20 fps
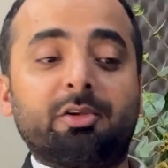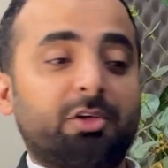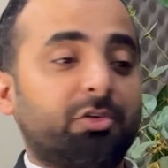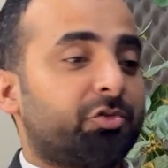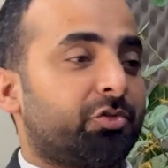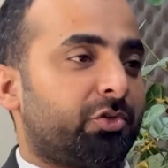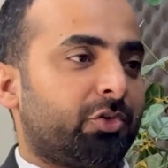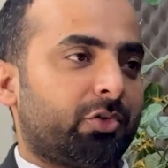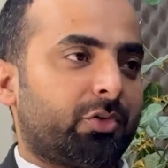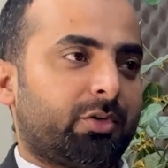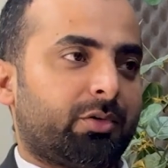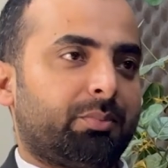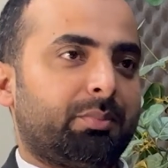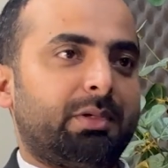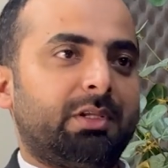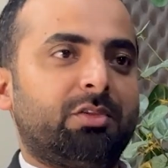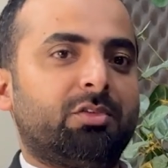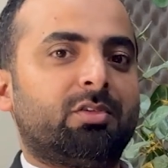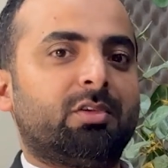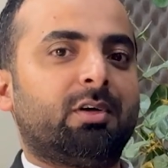Yes, sure.
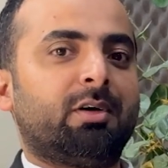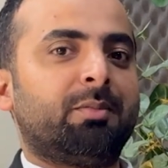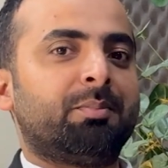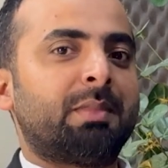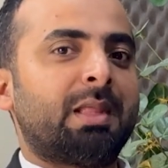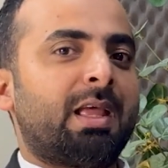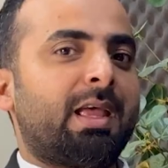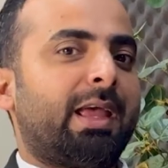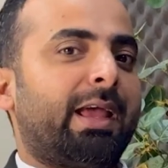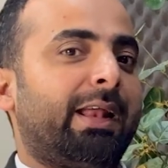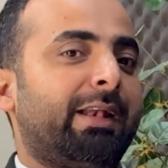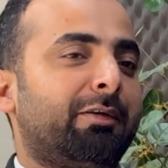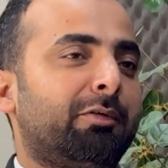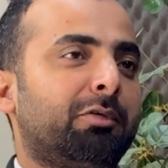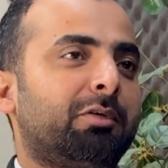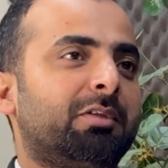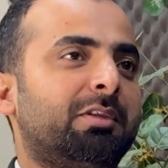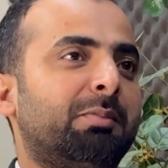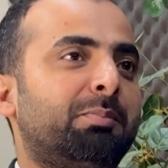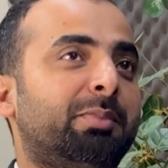Means,
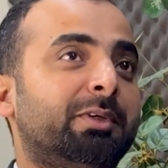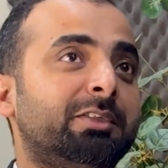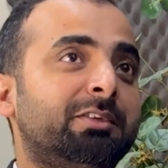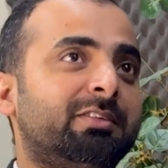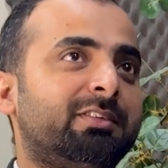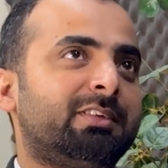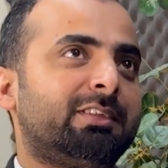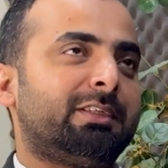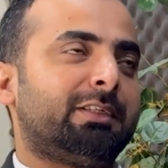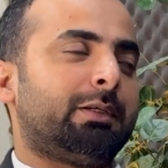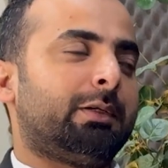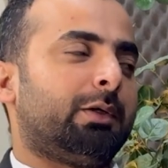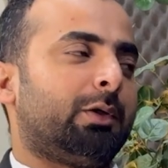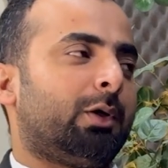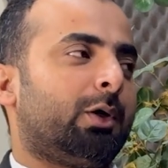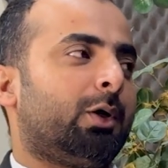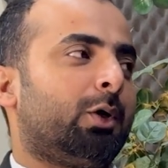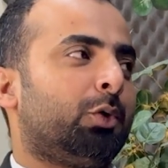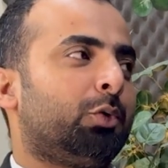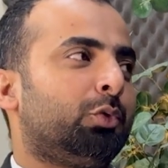and the person
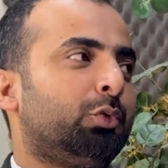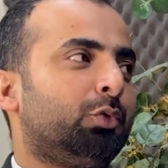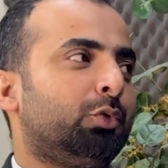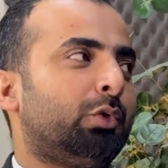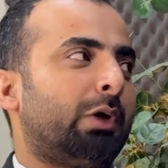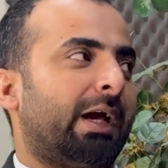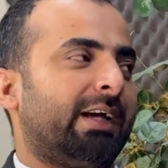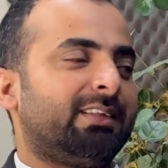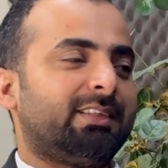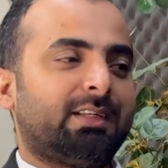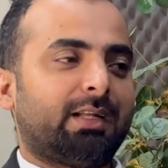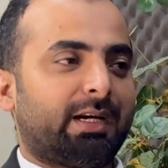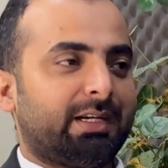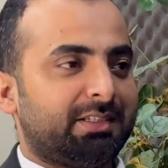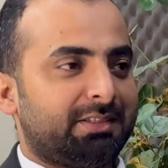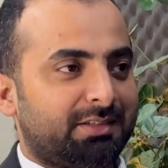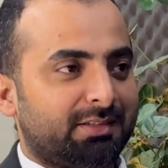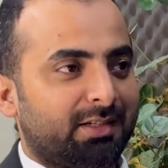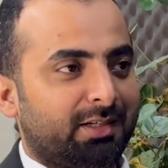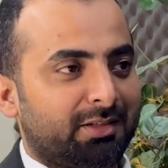who has an
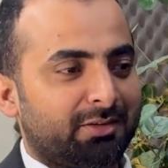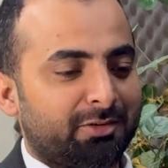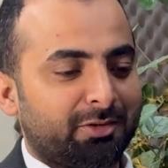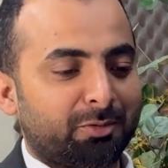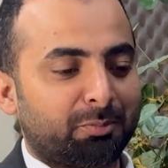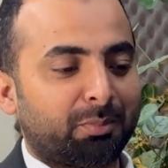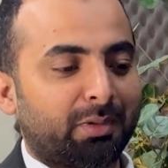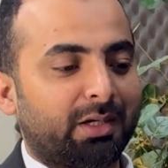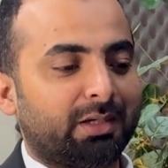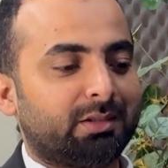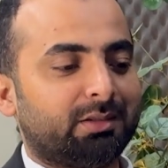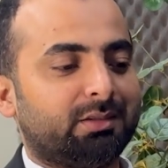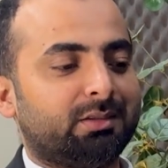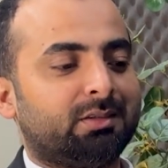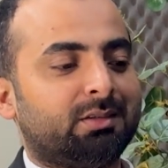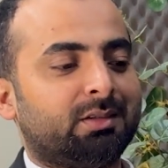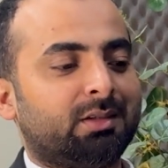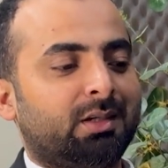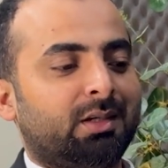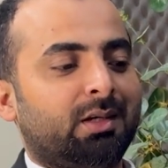idea in their mind